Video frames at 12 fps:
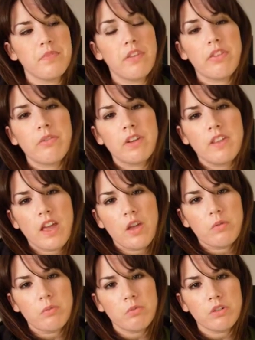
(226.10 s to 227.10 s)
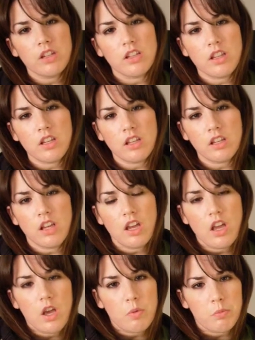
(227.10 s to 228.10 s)
The three that were in the
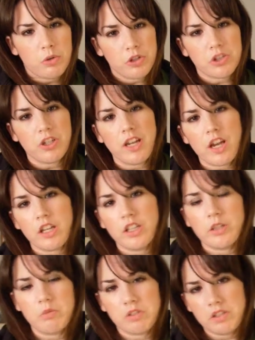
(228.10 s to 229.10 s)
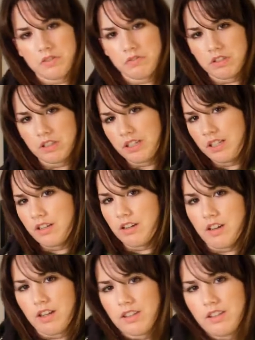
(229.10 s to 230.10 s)
portrait gallery were definitely,
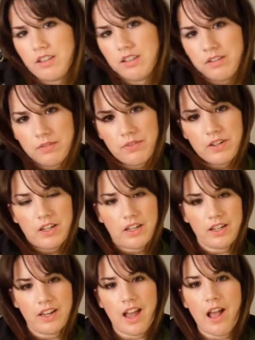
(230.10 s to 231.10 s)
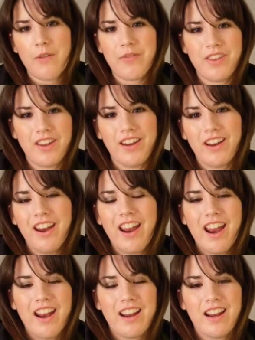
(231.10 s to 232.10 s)
I think, very out there.
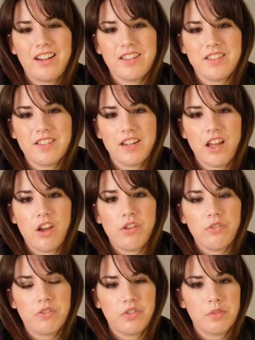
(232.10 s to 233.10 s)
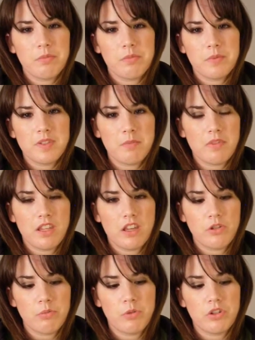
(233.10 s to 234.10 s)
Kind of stood out from some of the
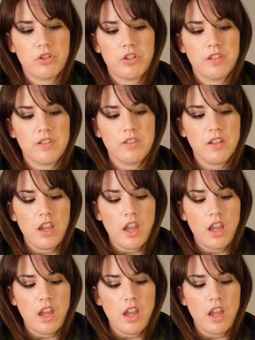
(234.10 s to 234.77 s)
other portraits.